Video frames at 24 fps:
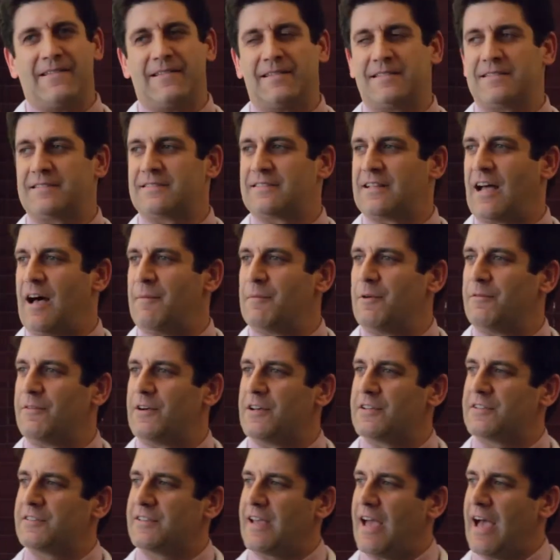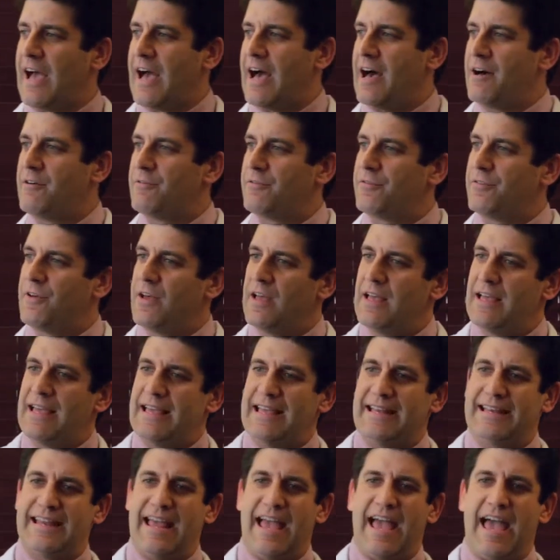Some of us have
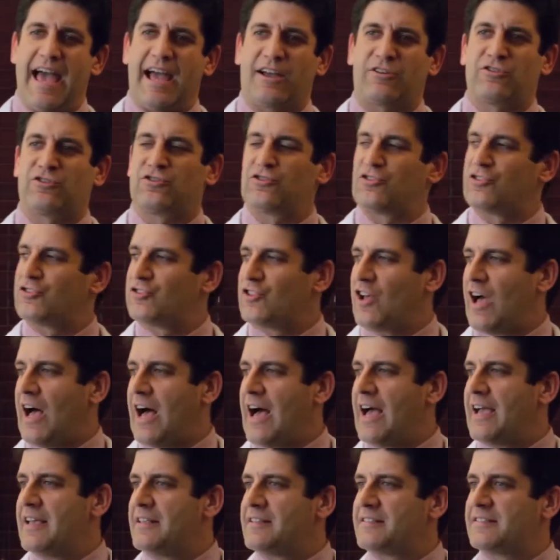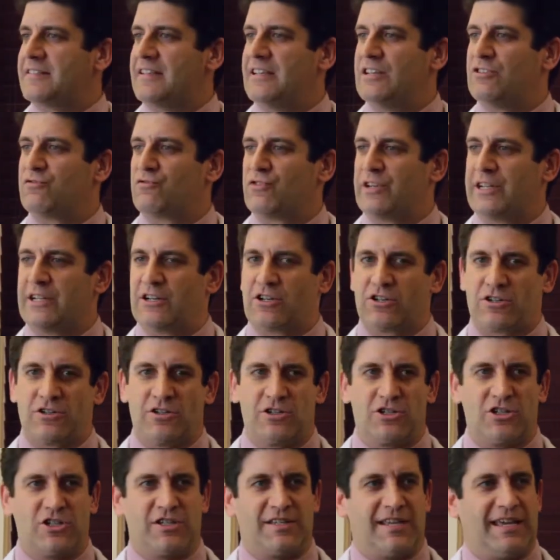an exercise in
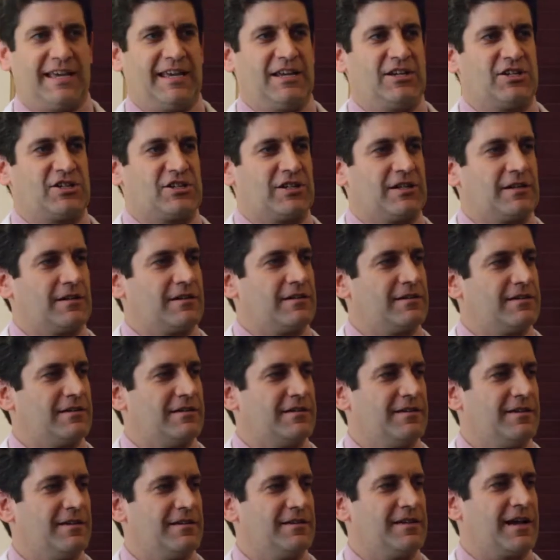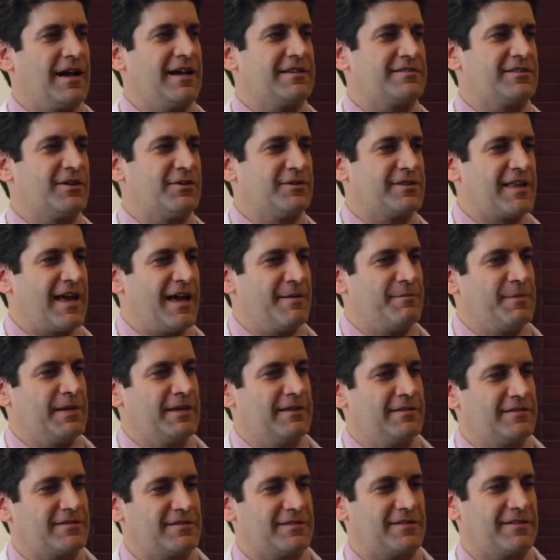regurgitation. You guys know what that
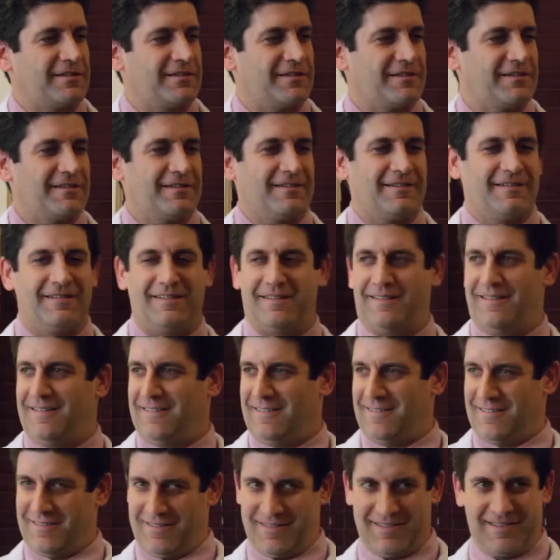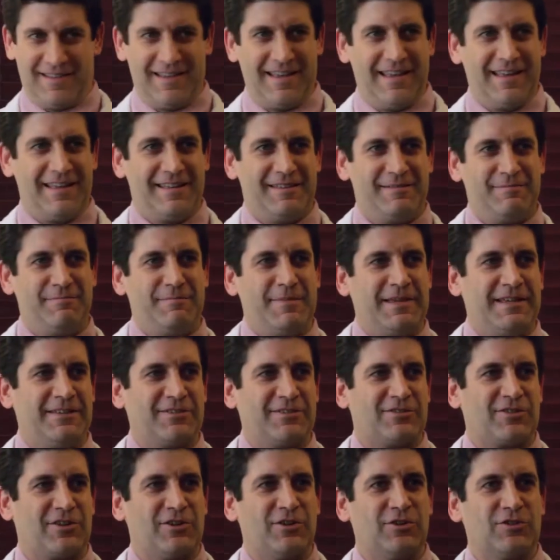means? Yeah. It
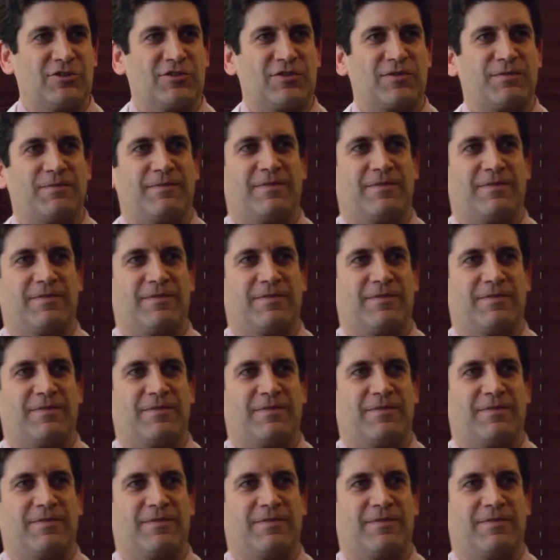means those